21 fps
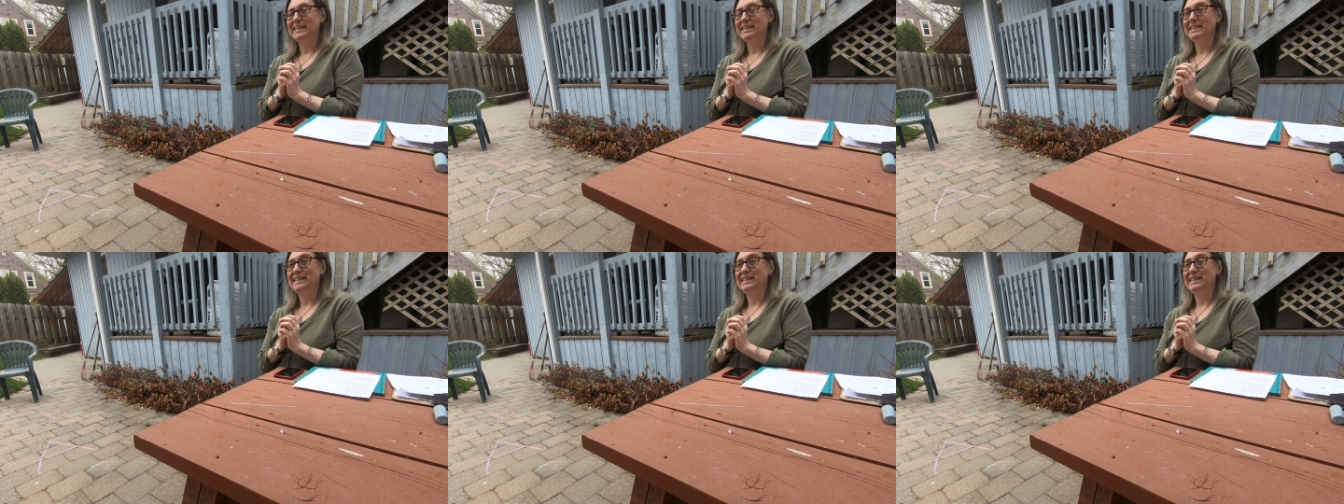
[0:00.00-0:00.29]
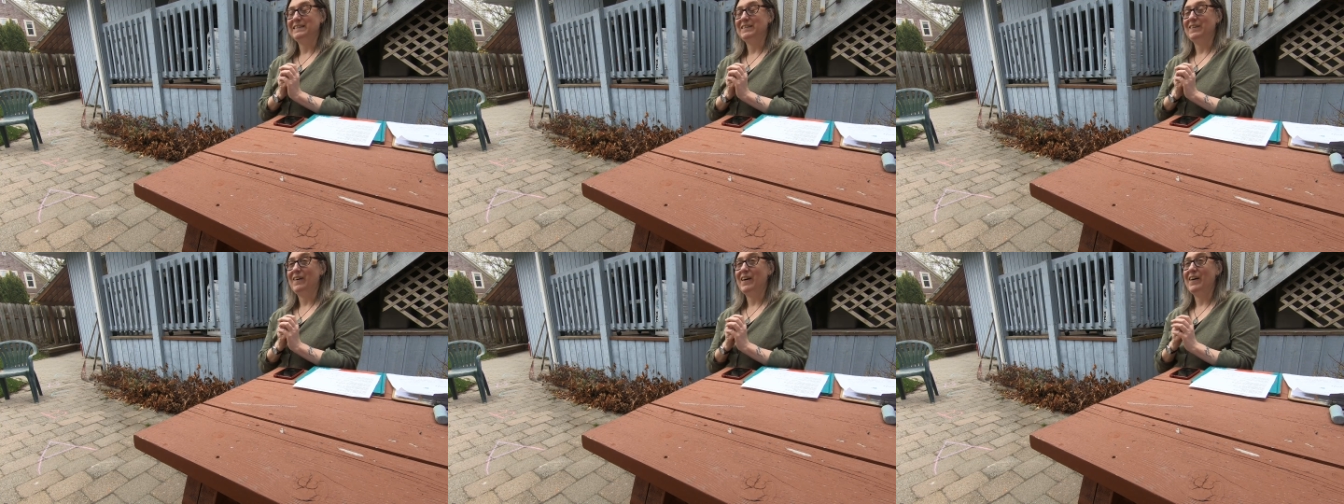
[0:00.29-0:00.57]

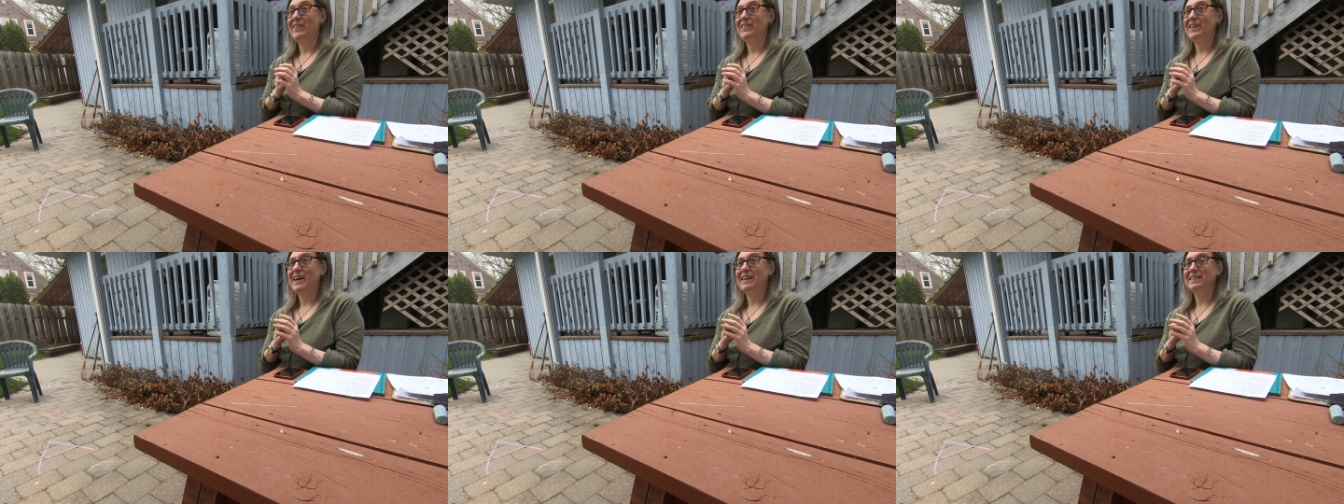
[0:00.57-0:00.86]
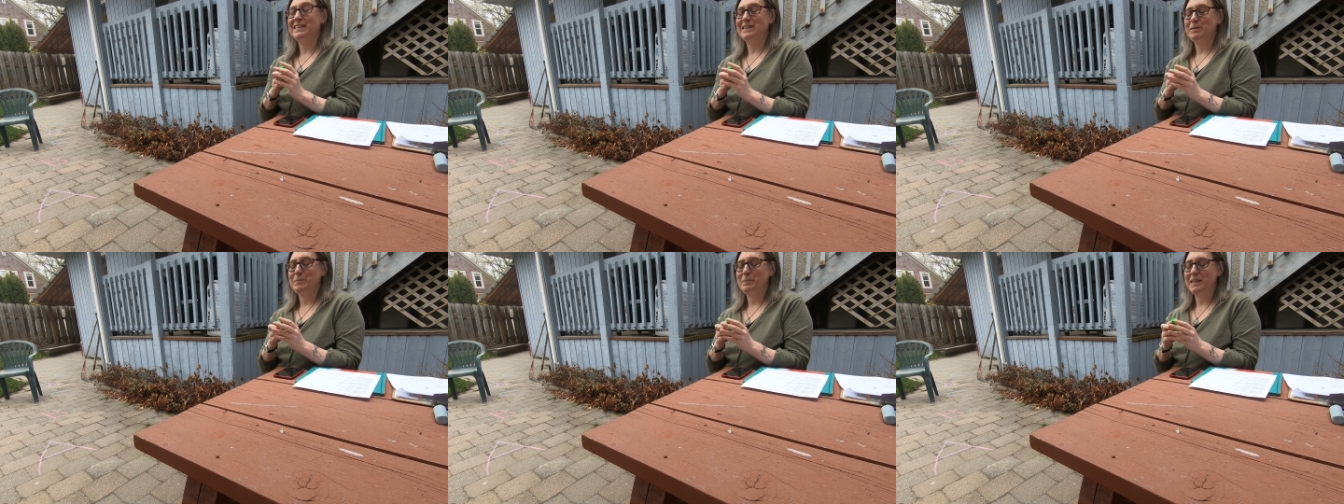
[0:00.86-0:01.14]
So I've got
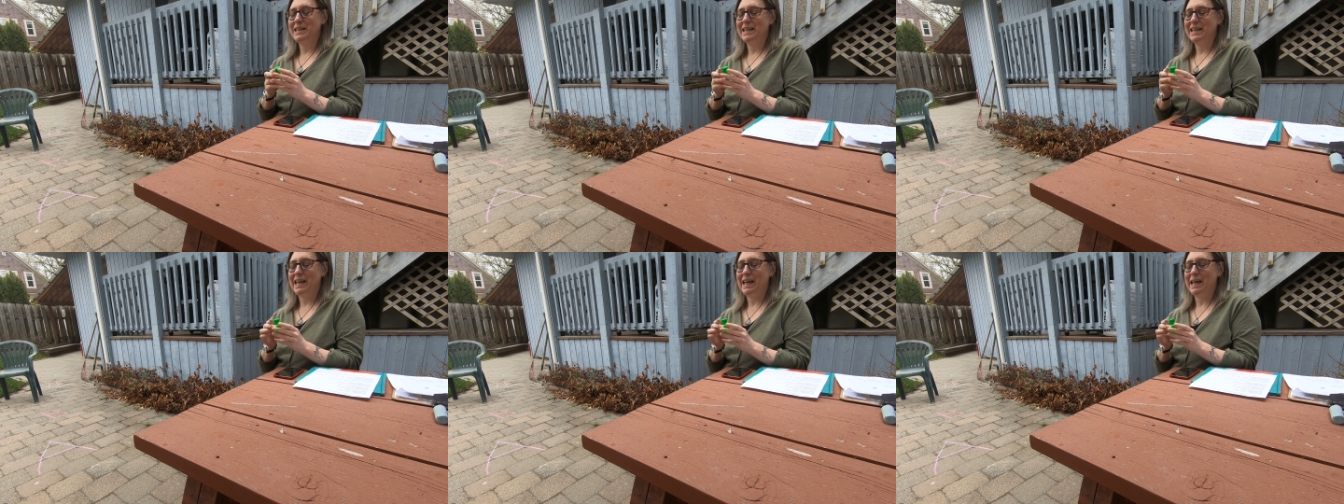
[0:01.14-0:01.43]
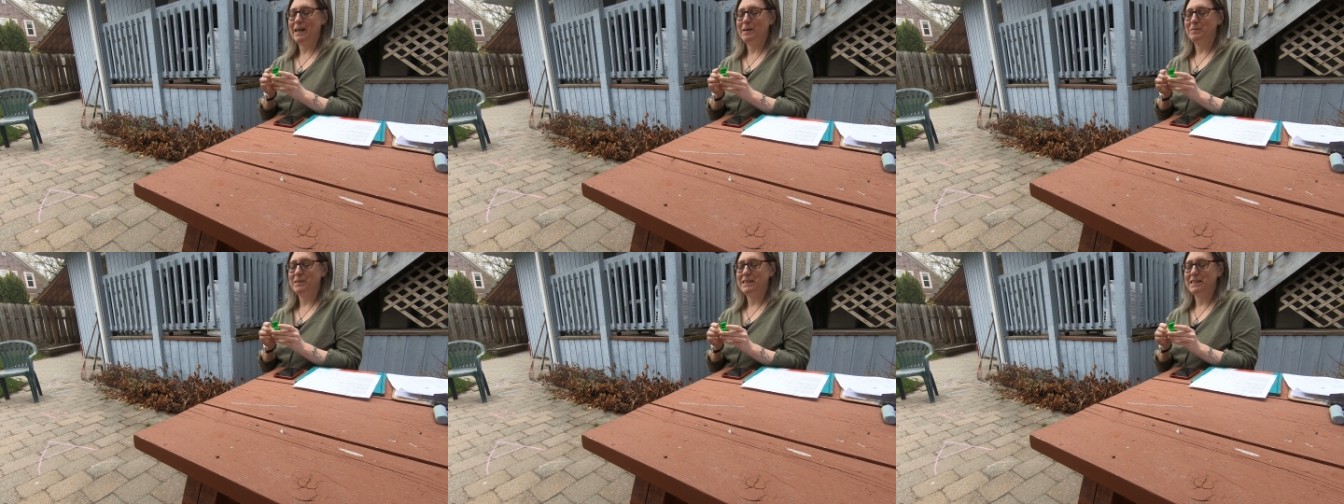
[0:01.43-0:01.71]
some
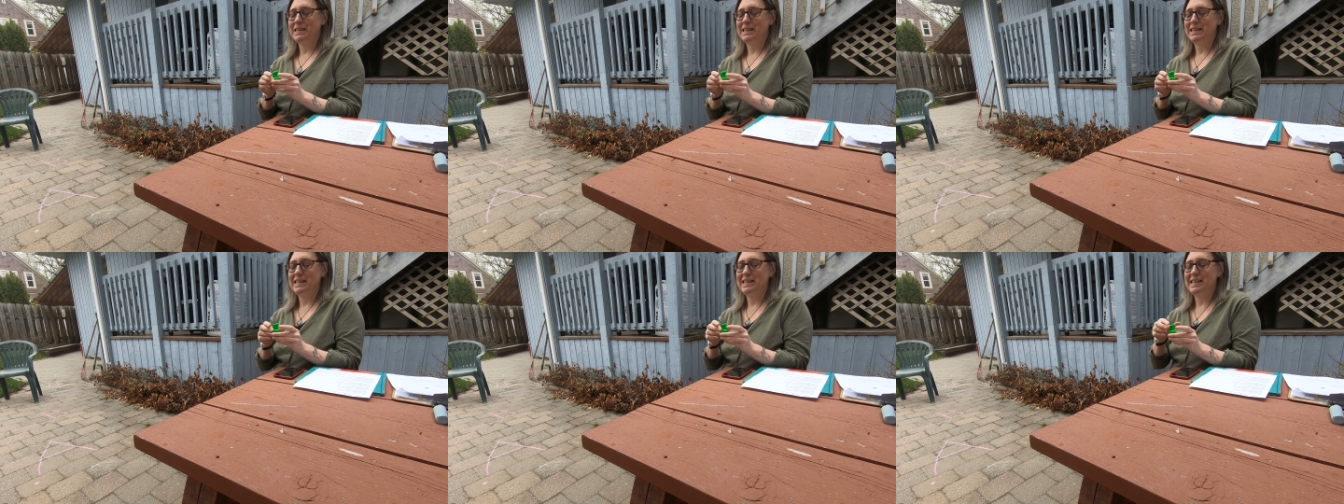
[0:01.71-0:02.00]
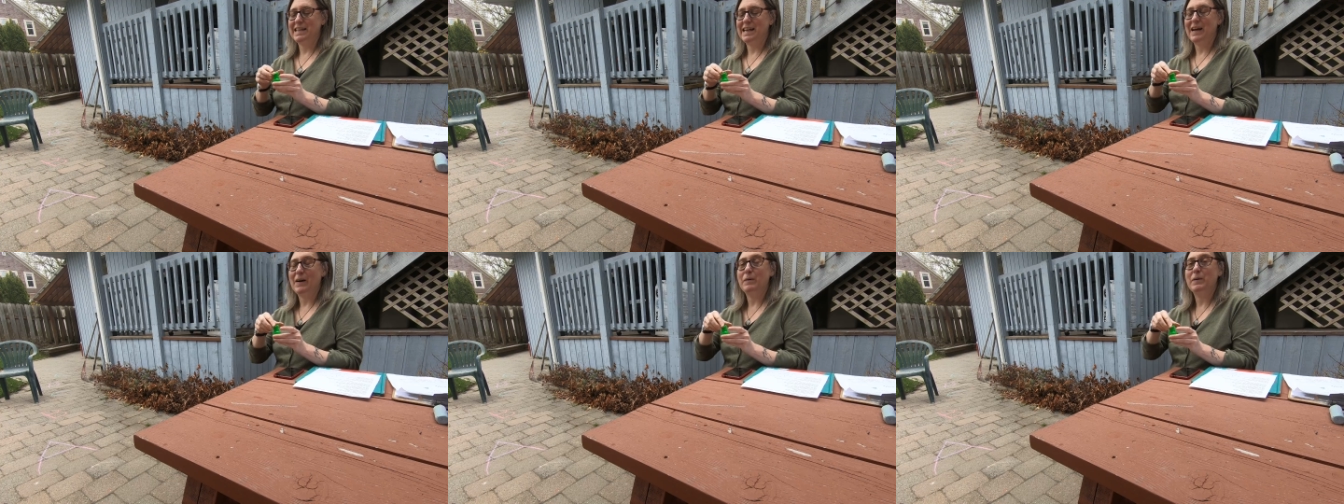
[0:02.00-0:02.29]
games to share